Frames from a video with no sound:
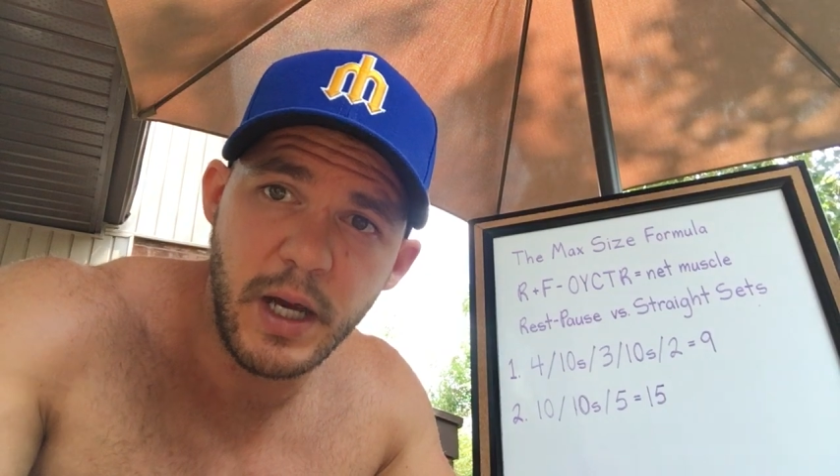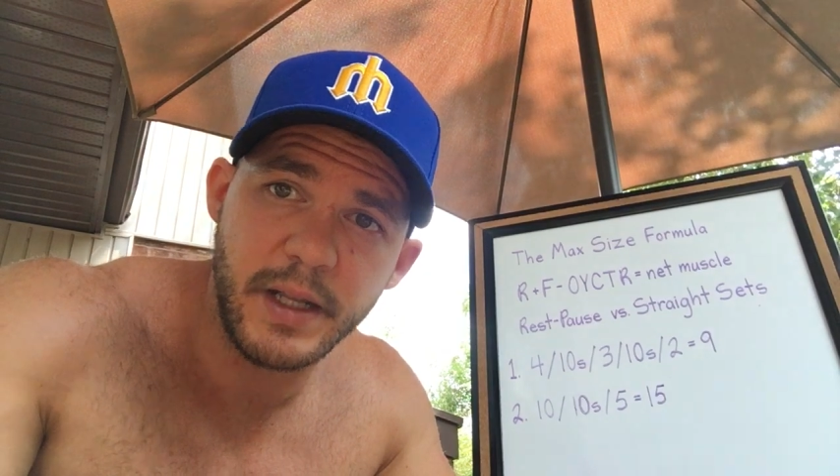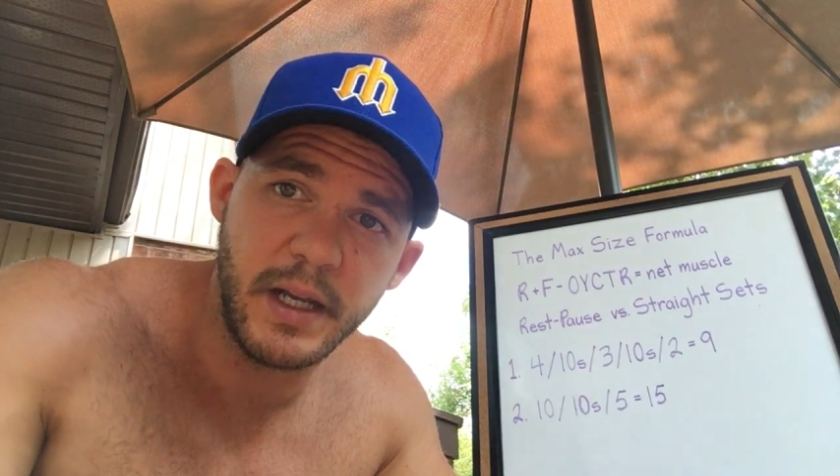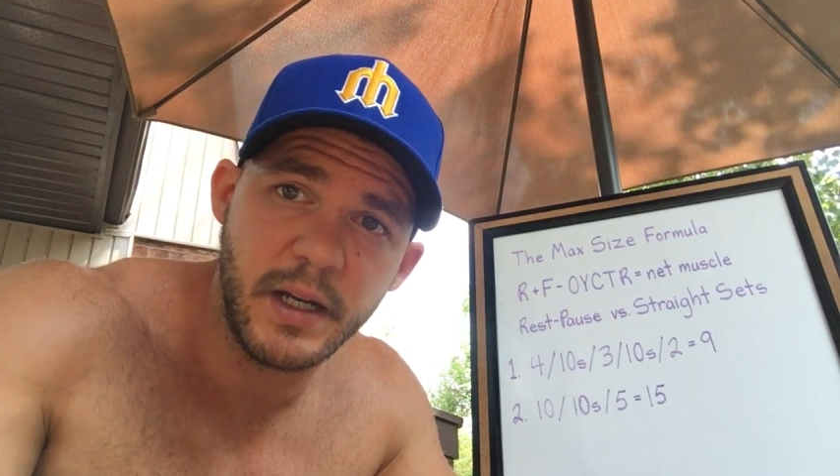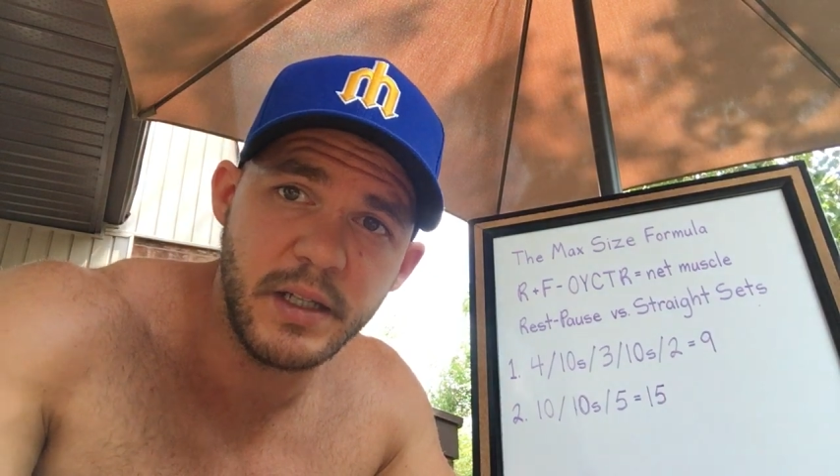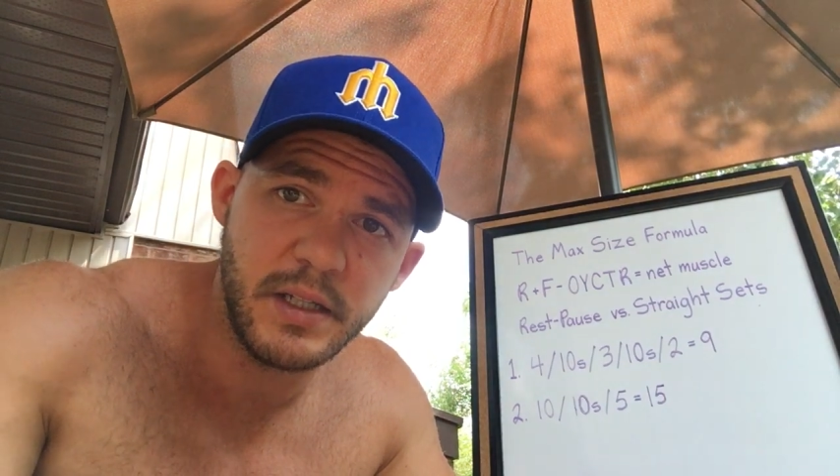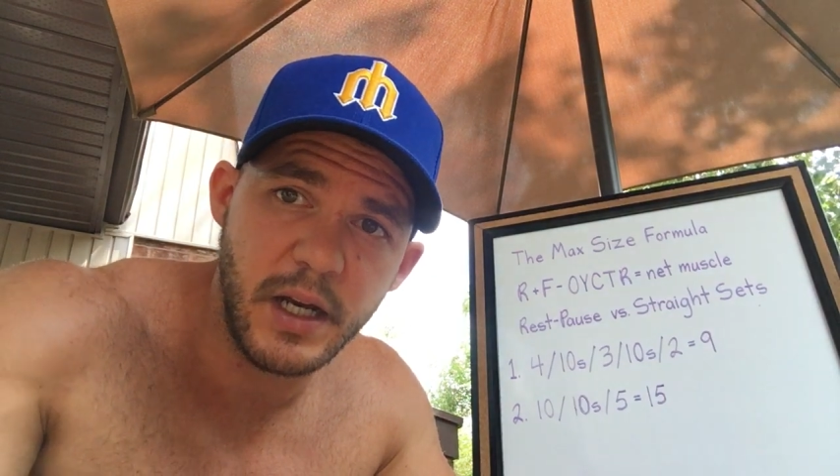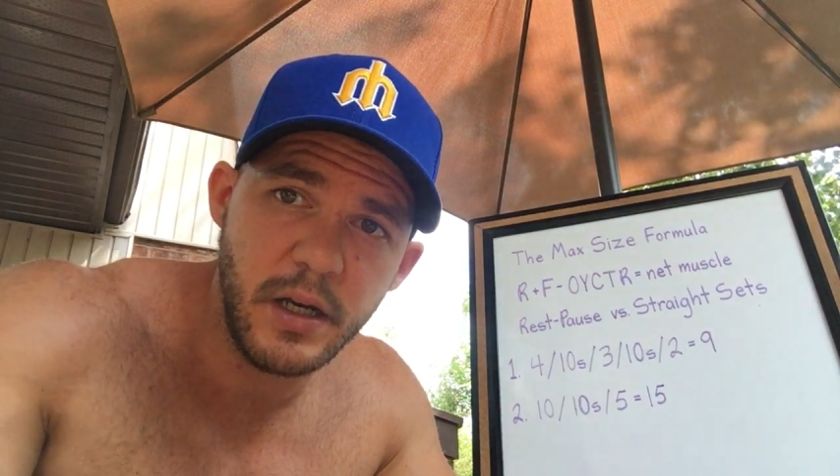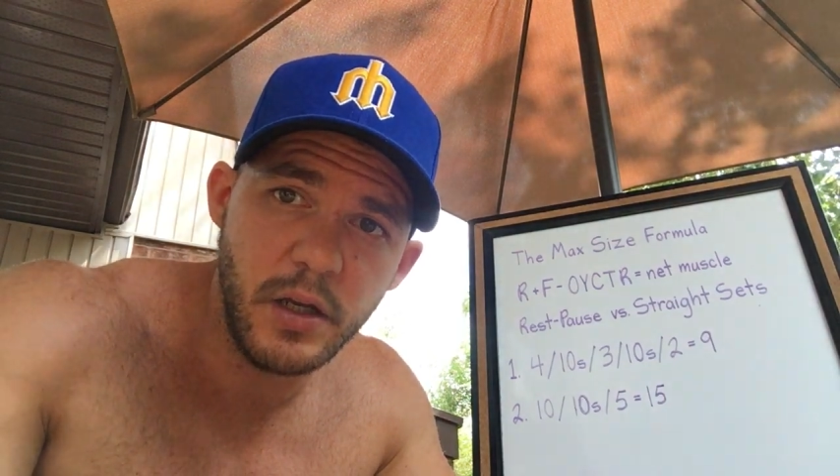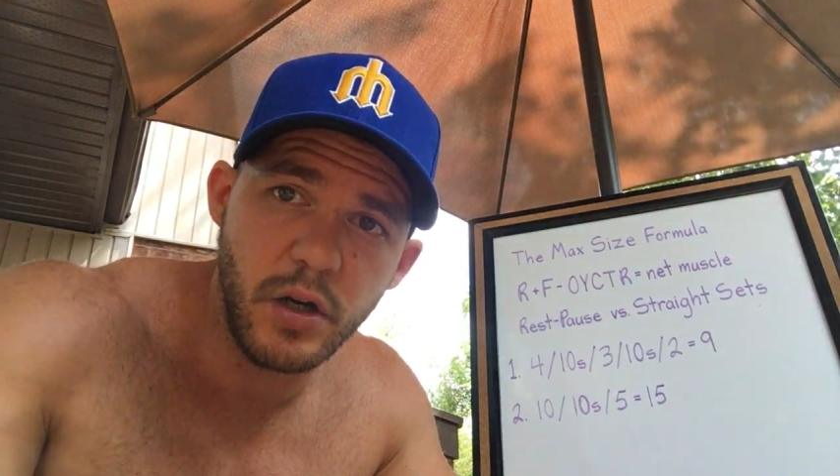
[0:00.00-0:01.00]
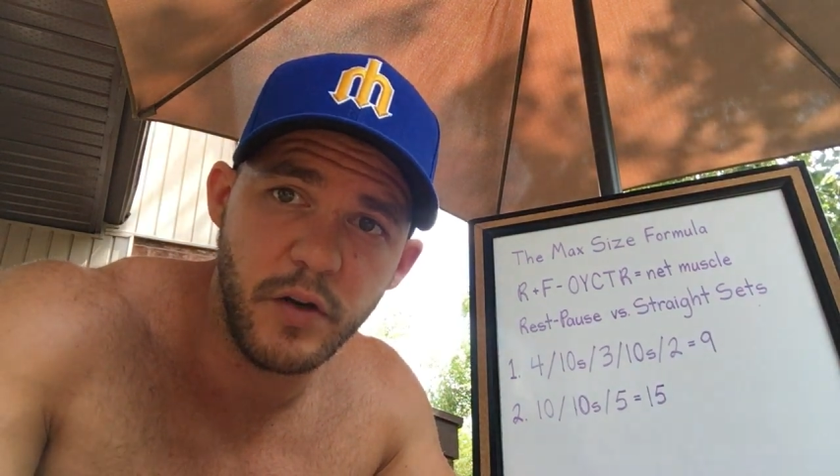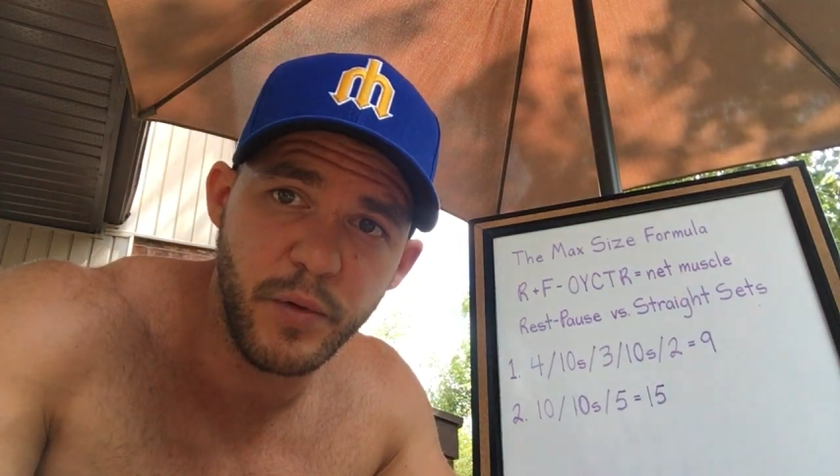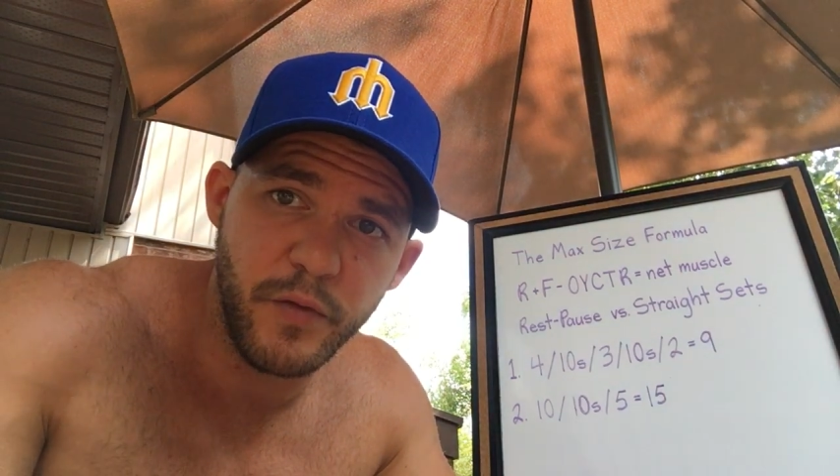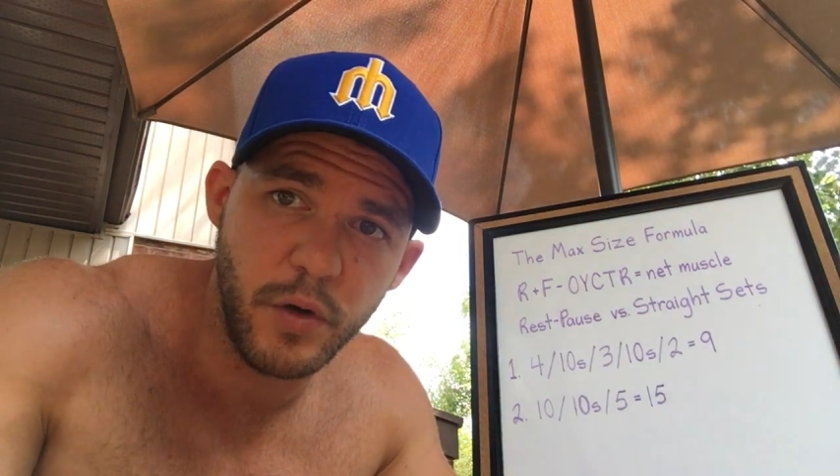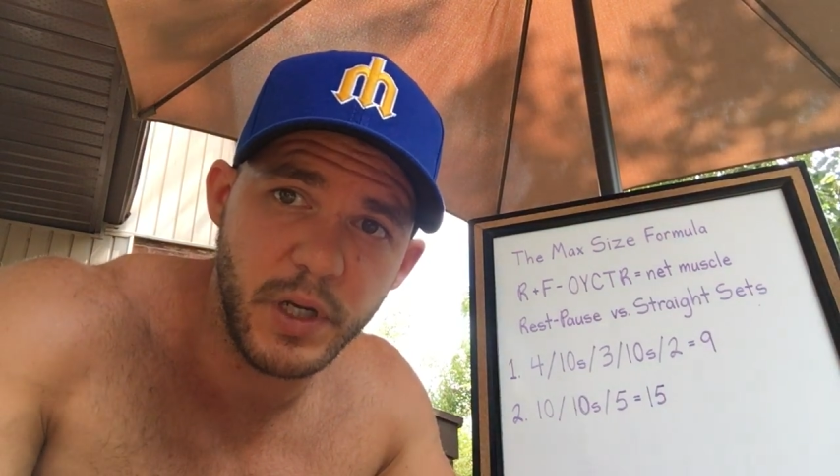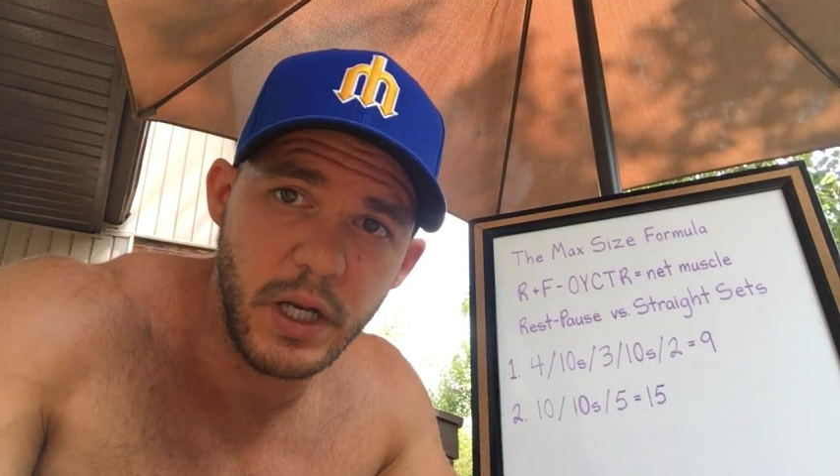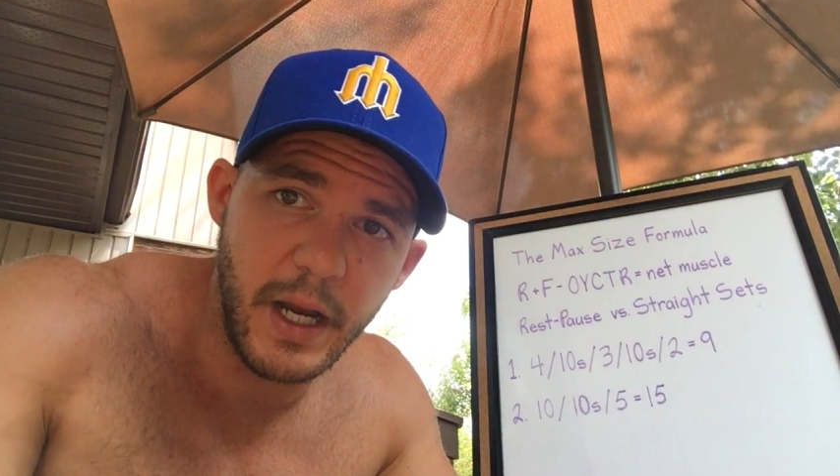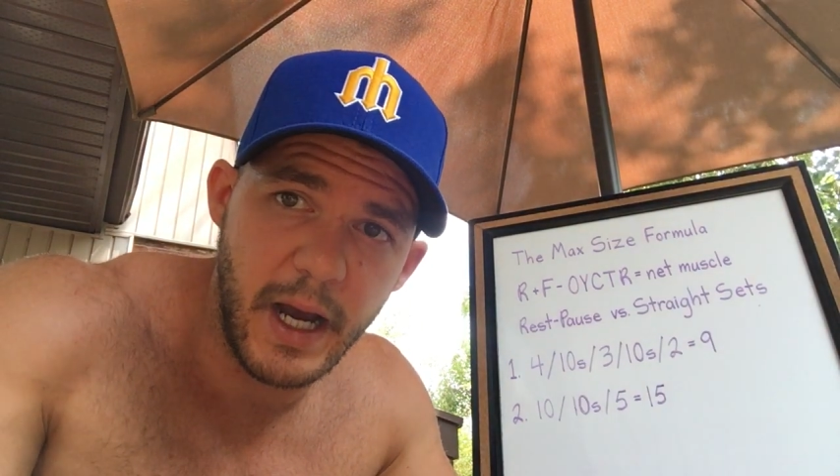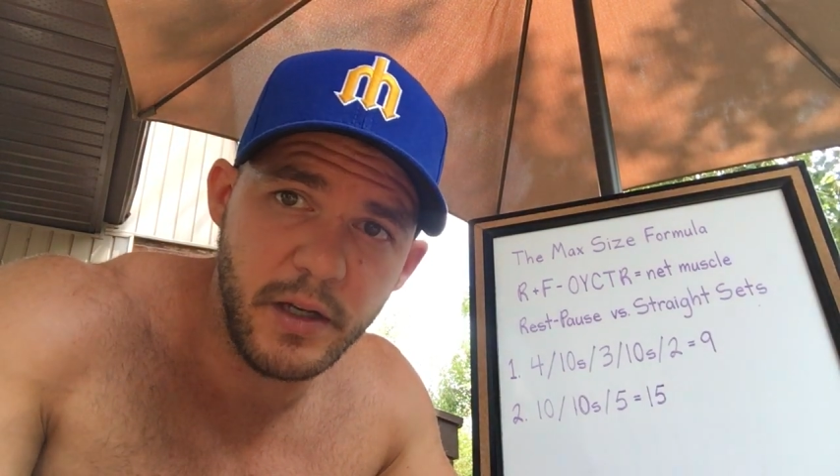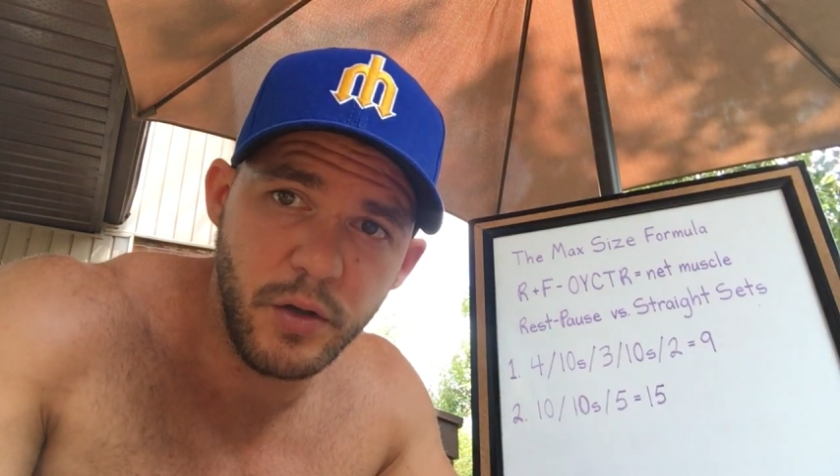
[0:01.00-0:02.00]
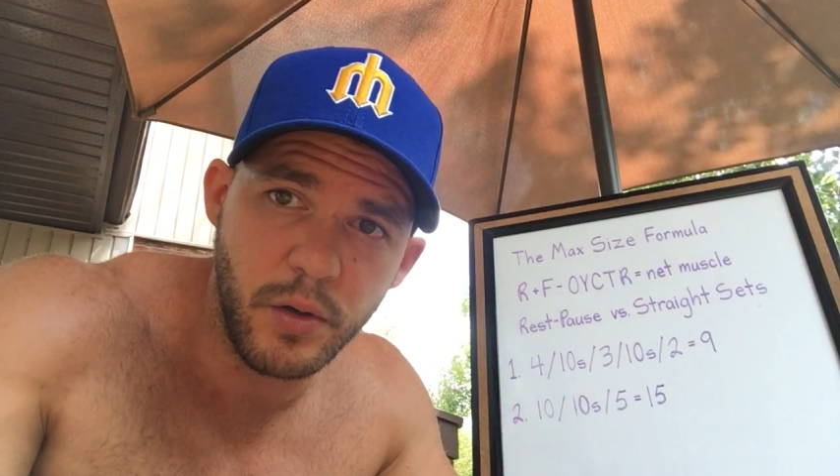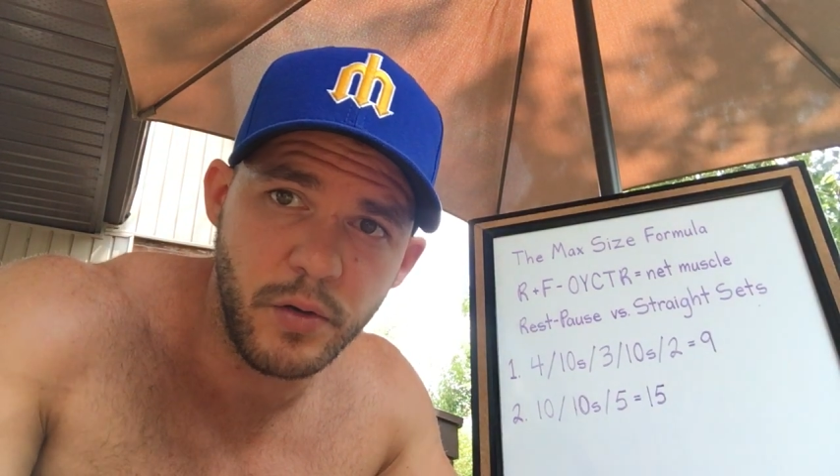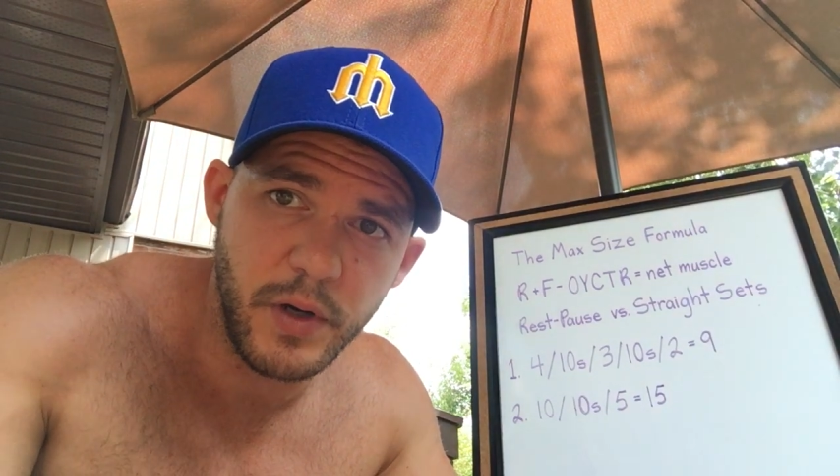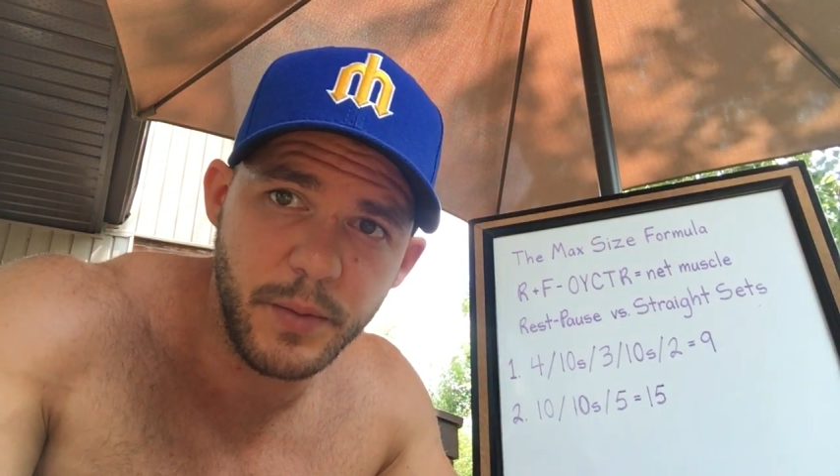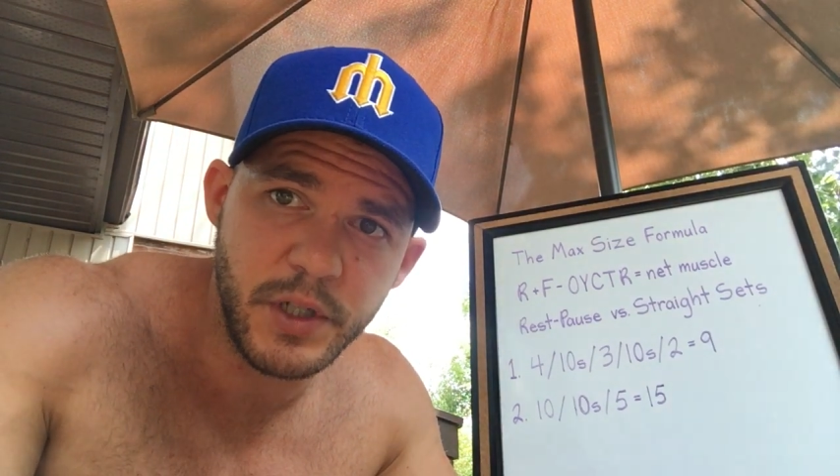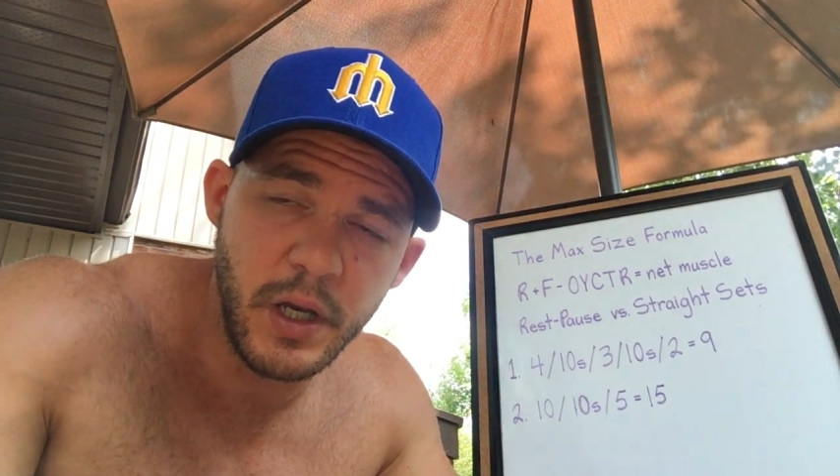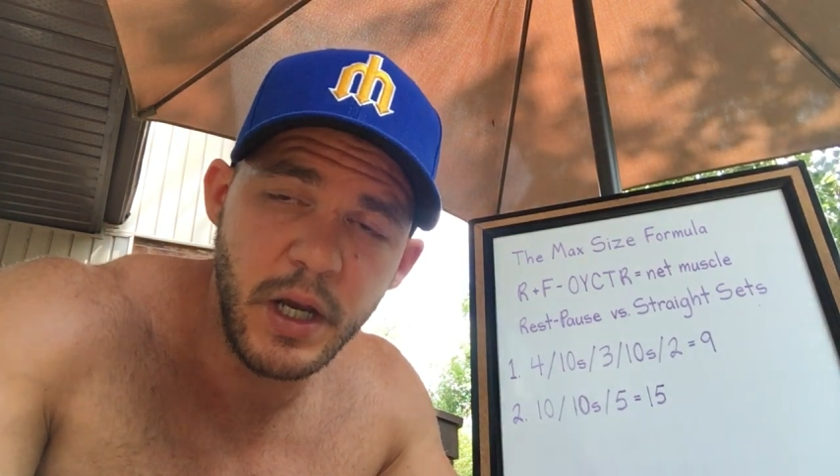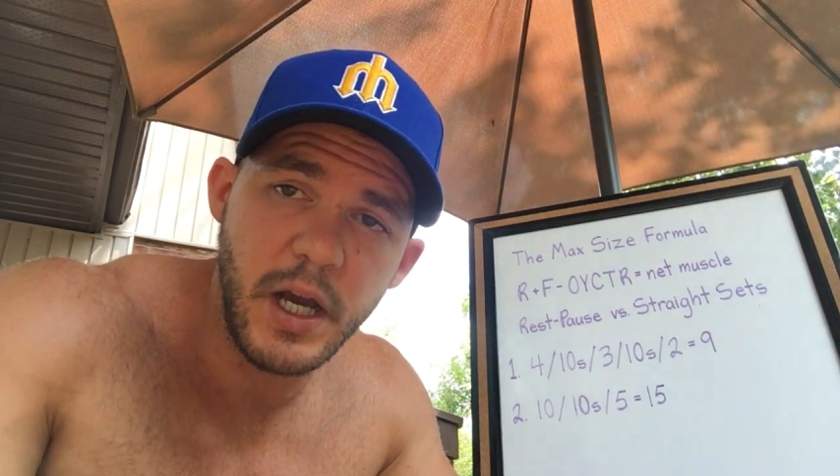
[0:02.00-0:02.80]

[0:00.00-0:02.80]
At the end of the set, you'll have performed 9 total reps